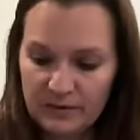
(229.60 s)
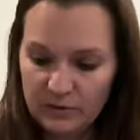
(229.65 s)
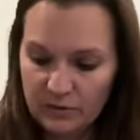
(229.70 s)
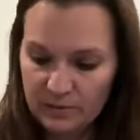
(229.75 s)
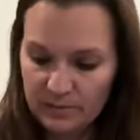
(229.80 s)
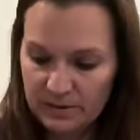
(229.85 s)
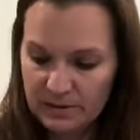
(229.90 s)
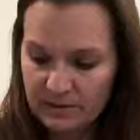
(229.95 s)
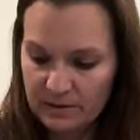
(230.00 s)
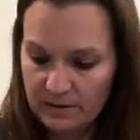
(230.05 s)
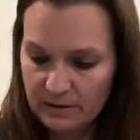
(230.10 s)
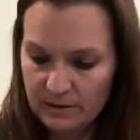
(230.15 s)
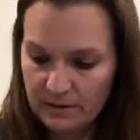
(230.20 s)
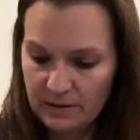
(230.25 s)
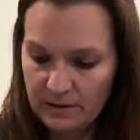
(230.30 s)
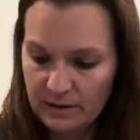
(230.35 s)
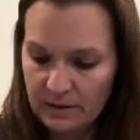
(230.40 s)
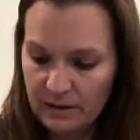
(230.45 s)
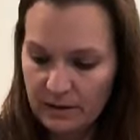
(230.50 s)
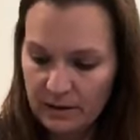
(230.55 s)
Whoops.
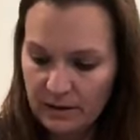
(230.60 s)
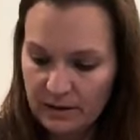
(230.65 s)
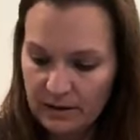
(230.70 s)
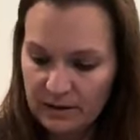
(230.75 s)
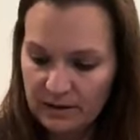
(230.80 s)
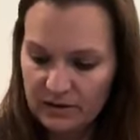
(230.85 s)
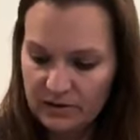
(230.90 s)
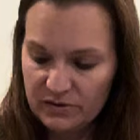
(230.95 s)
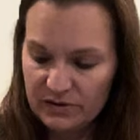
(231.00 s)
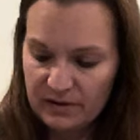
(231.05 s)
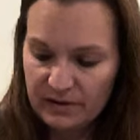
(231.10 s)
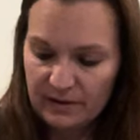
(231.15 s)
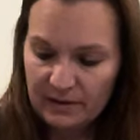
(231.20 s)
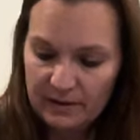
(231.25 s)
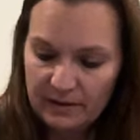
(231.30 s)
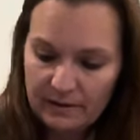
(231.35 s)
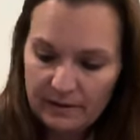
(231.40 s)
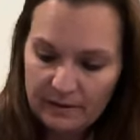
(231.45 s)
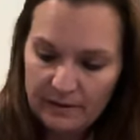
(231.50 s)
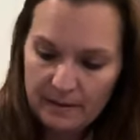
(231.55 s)
Can you see
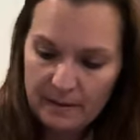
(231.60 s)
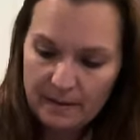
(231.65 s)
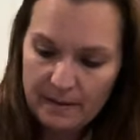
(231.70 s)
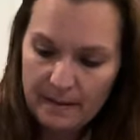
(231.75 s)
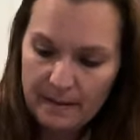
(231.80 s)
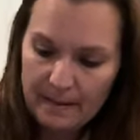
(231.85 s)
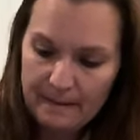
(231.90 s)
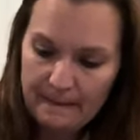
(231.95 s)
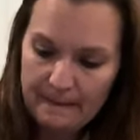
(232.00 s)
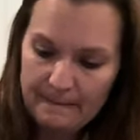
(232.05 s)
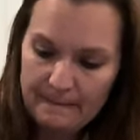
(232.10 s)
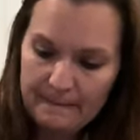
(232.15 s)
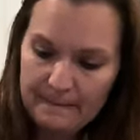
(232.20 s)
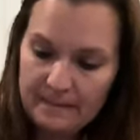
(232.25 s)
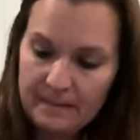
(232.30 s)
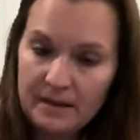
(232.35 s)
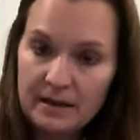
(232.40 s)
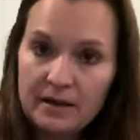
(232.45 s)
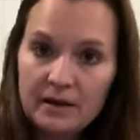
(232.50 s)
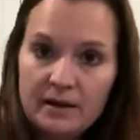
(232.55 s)

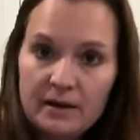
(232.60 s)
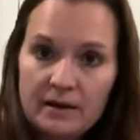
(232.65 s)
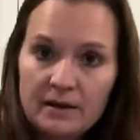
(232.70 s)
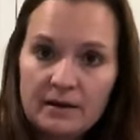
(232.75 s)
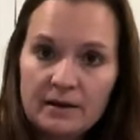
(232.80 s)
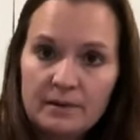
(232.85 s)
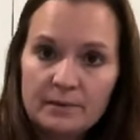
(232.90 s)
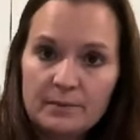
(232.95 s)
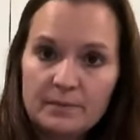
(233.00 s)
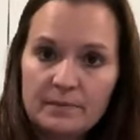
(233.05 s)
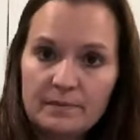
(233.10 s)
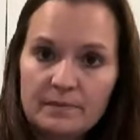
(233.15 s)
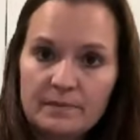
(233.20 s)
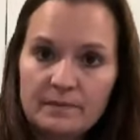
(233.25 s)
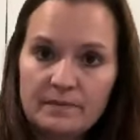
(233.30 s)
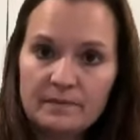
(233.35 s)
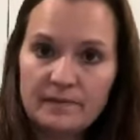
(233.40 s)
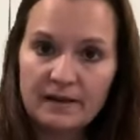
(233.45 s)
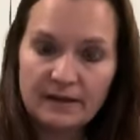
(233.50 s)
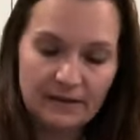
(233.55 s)
that?
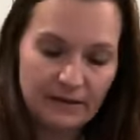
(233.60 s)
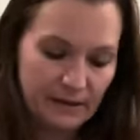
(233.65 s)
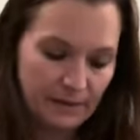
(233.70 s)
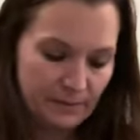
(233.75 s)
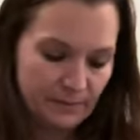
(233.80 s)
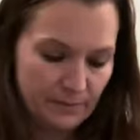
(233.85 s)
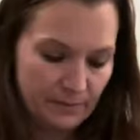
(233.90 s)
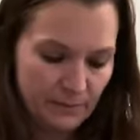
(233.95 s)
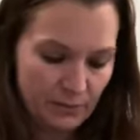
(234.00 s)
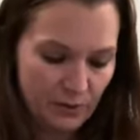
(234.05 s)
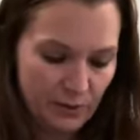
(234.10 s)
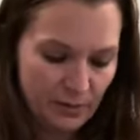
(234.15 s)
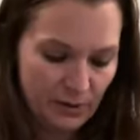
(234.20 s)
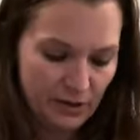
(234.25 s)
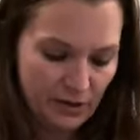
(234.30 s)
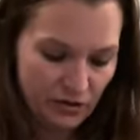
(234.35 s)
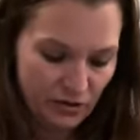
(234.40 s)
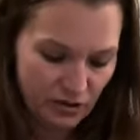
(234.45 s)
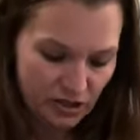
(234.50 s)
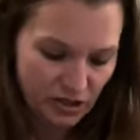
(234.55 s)
Like that. Put them on
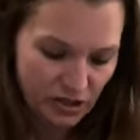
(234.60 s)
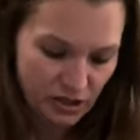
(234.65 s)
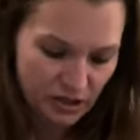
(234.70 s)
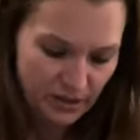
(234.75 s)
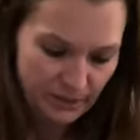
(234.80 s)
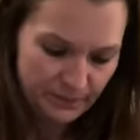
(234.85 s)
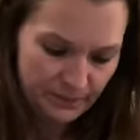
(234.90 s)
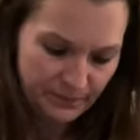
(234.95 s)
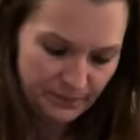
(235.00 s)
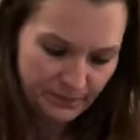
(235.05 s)
a cookie sheet.